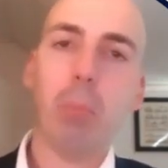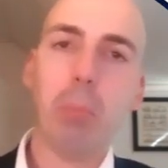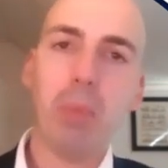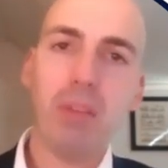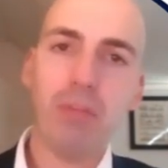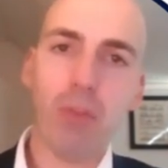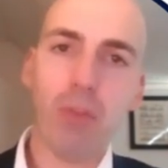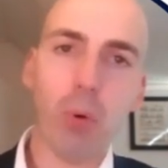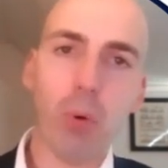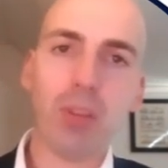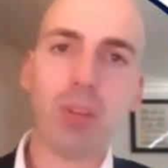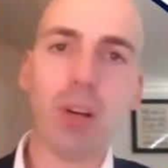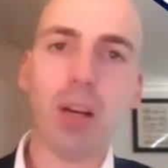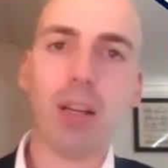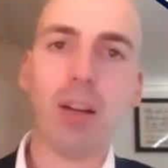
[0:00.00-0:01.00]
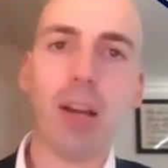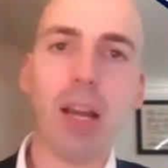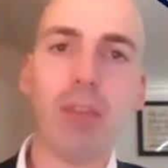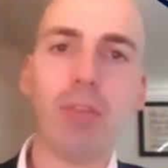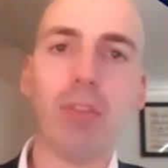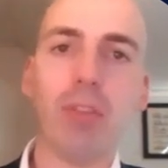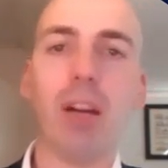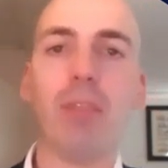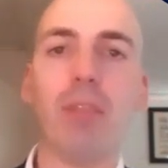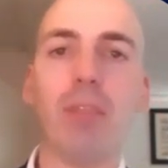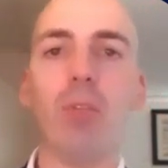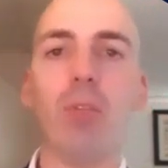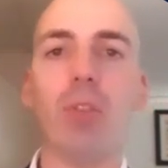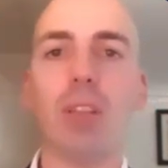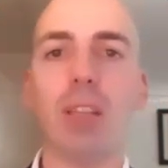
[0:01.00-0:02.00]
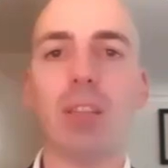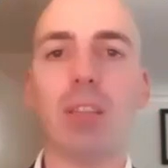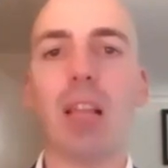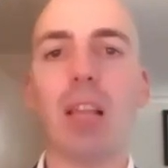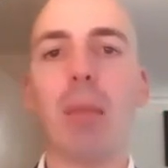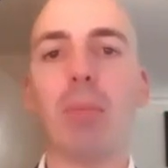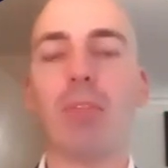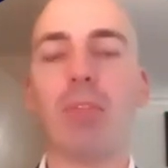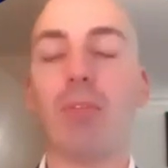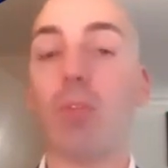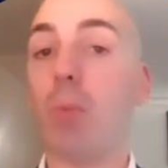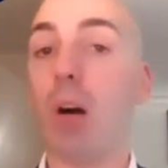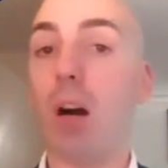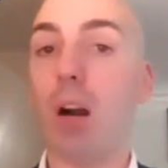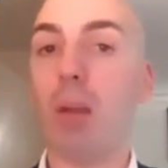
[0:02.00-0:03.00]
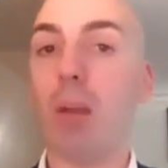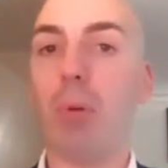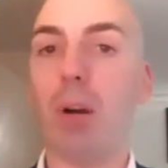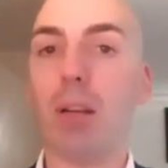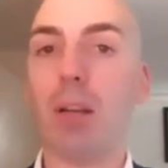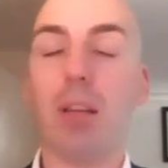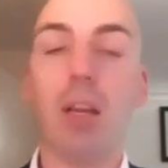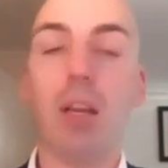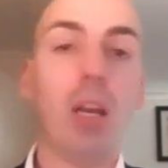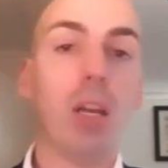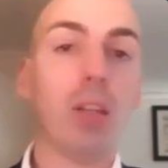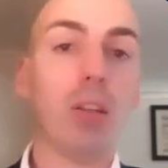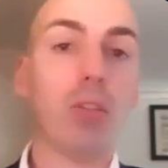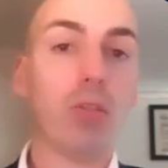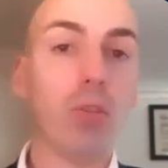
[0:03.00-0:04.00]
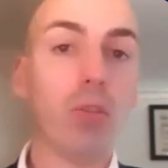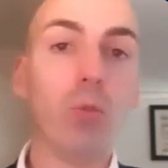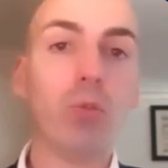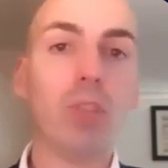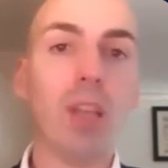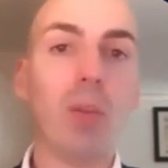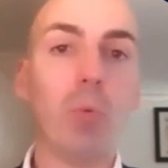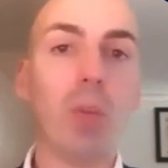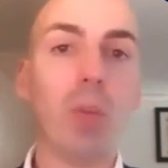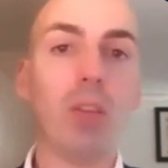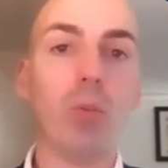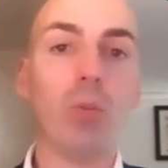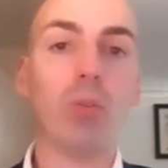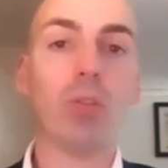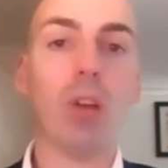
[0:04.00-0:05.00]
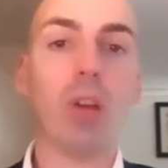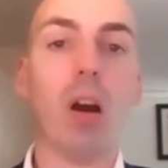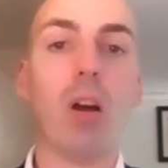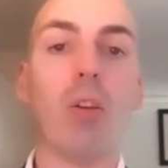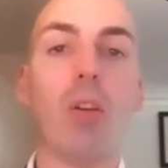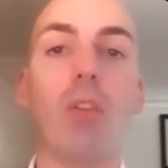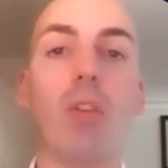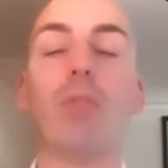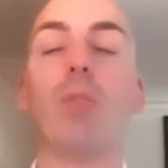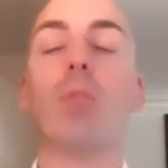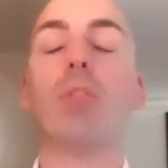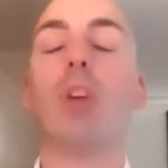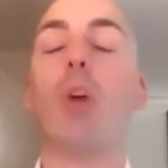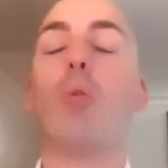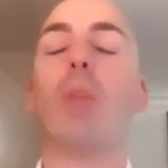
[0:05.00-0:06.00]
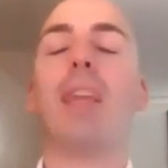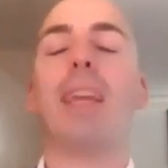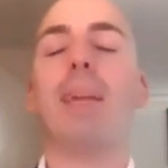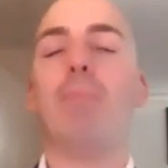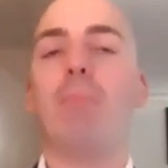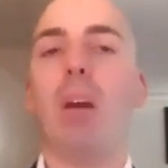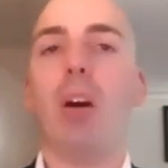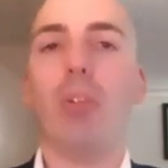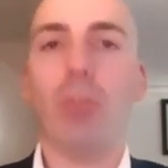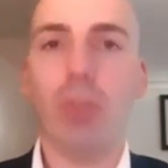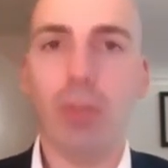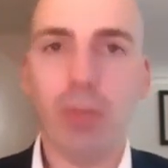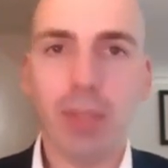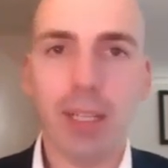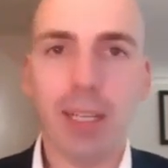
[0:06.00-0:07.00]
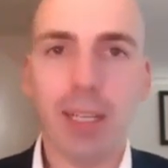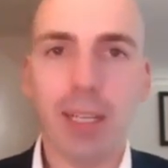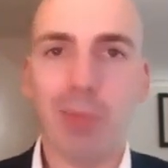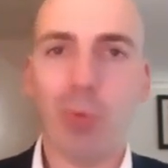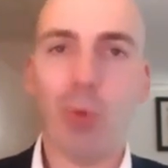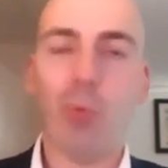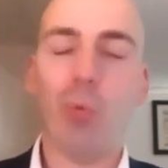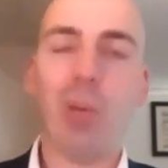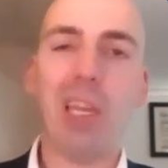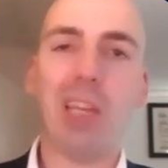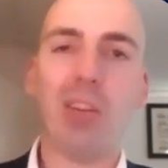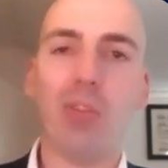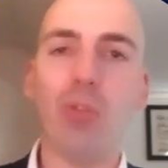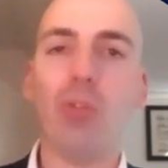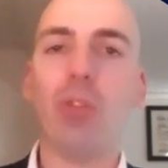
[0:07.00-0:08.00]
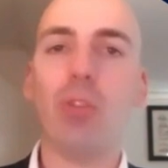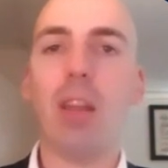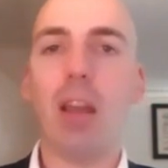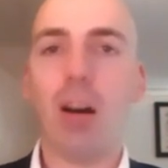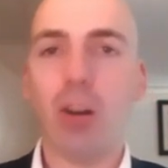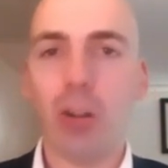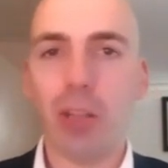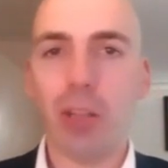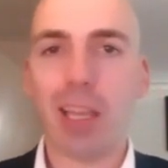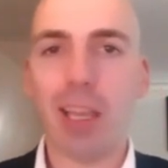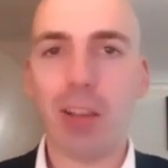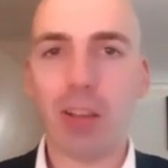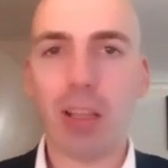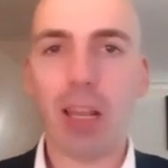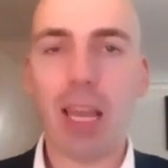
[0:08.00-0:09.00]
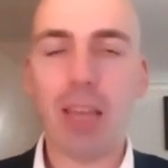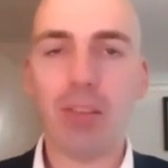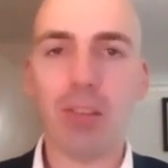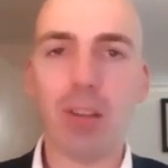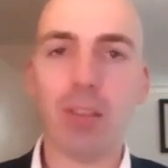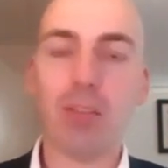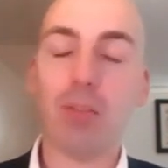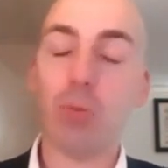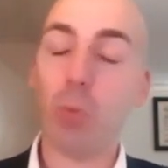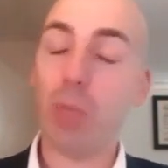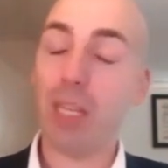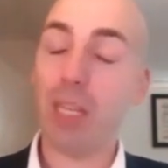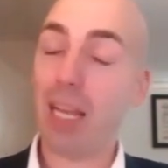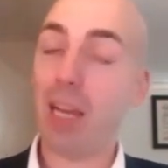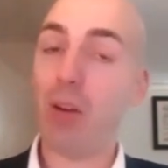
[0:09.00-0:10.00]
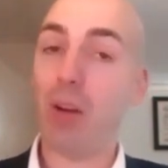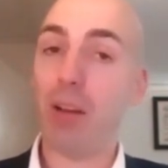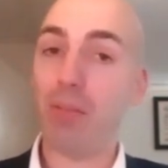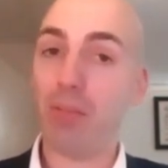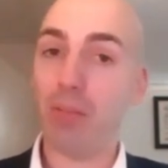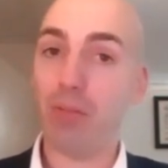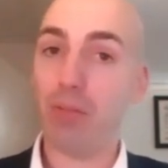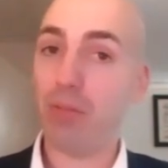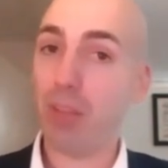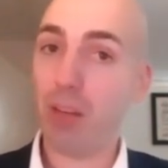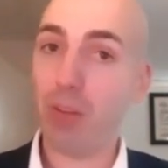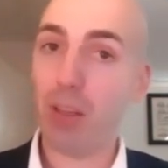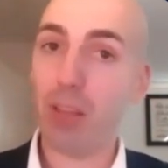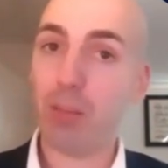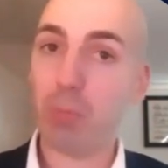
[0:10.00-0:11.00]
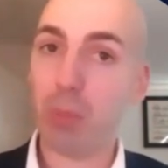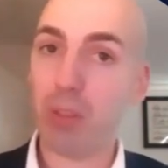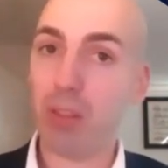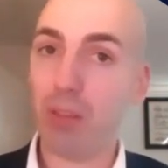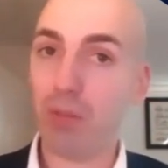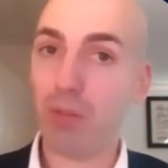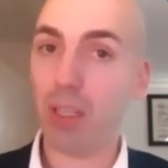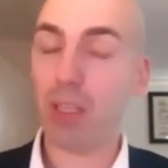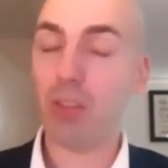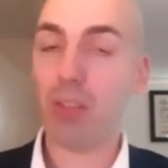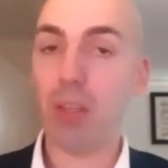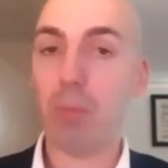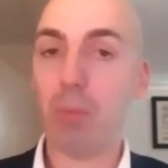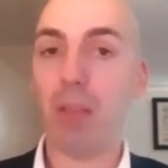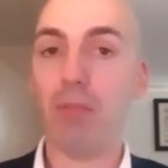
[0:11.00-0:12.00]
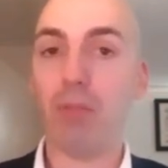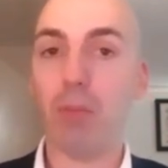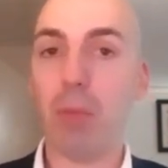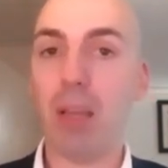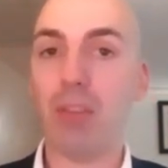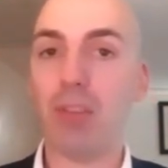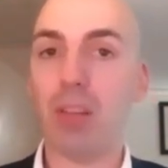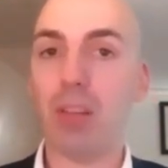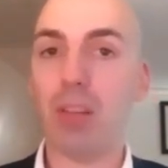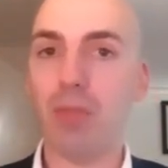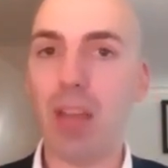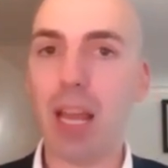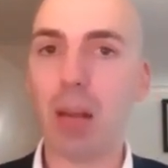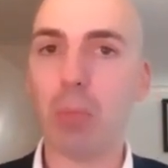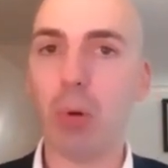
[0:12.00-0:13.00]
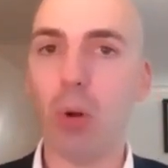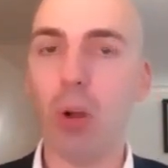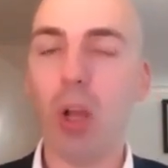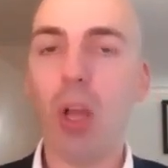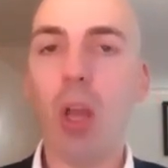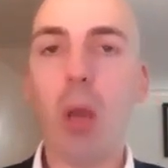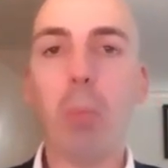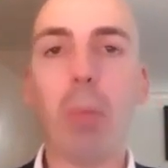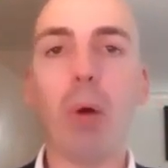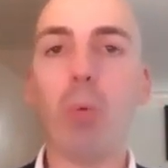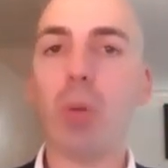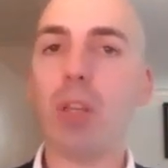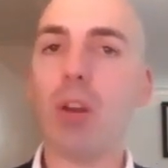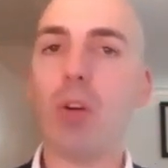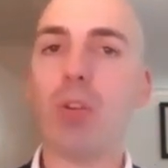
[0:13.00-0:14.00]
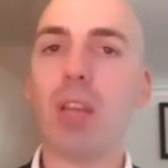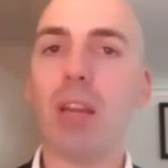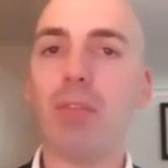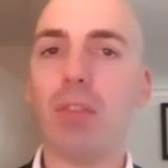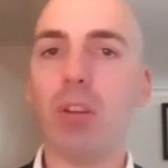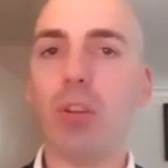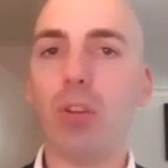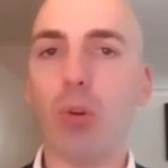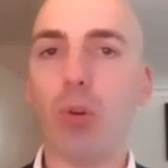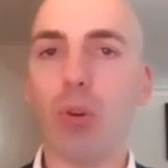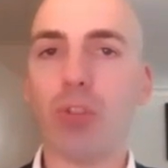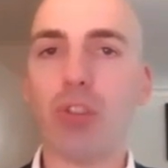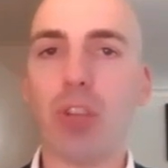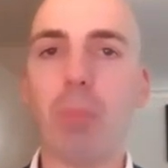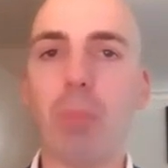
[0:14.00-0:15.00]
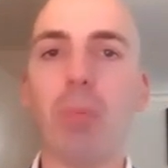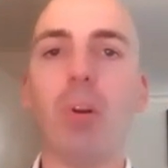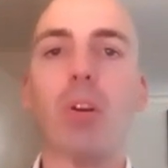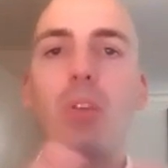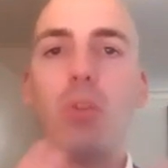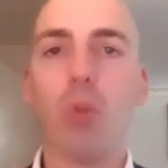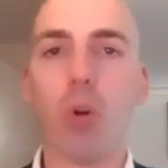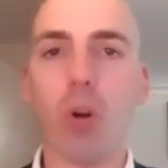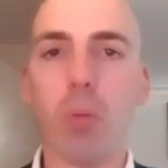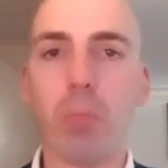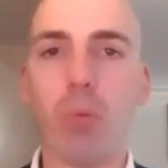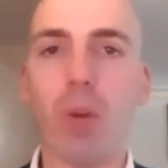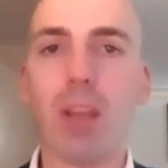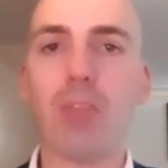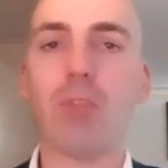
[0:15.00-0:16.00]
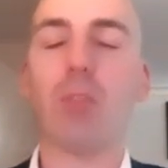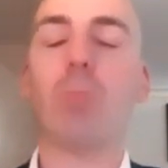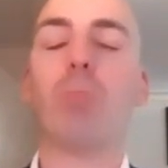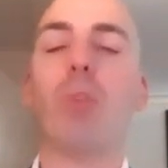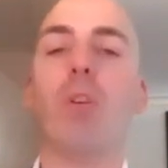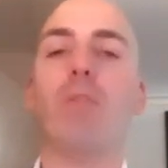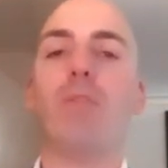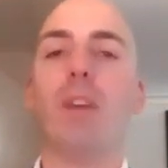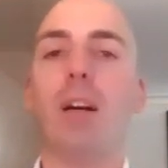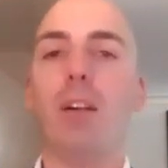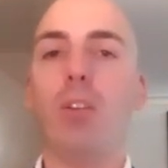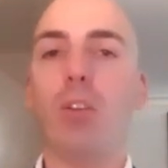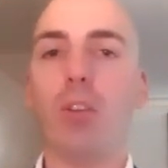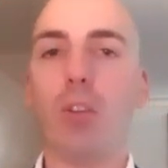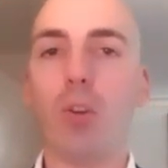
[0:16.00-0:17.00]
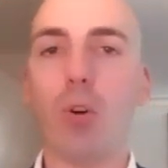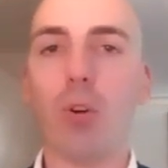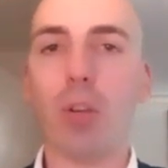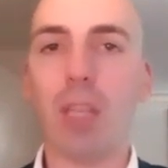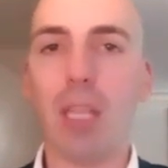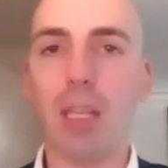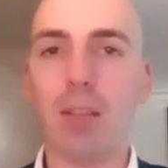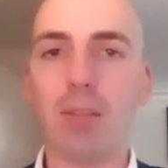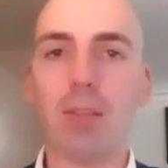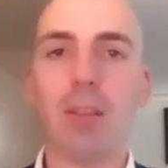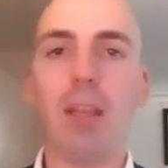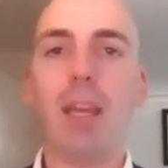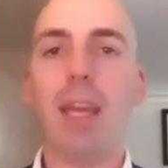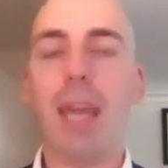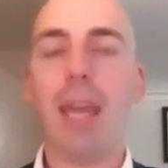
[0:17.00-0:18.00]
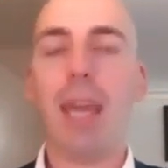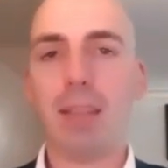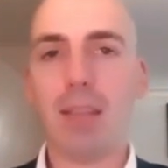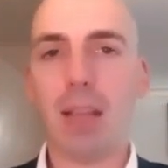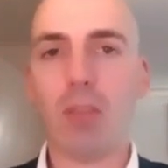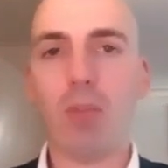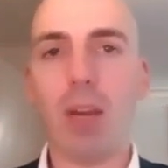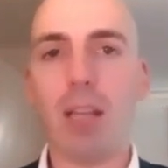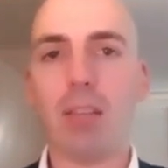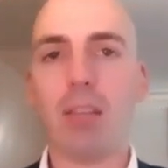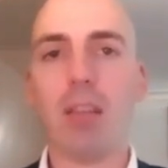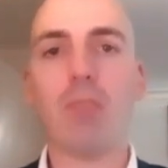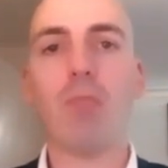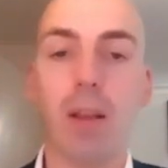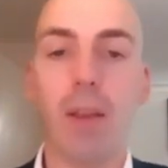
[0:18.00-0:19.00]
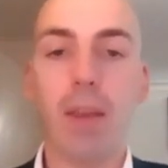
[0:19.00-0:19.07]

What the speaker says: Before we start, however, a few disclaimers from our part. The tools that we use are, of course, only a model. We do all the calculations. We now have very specific ship information available, but we don't have your ship, your operational profile, your needs, etc., etc.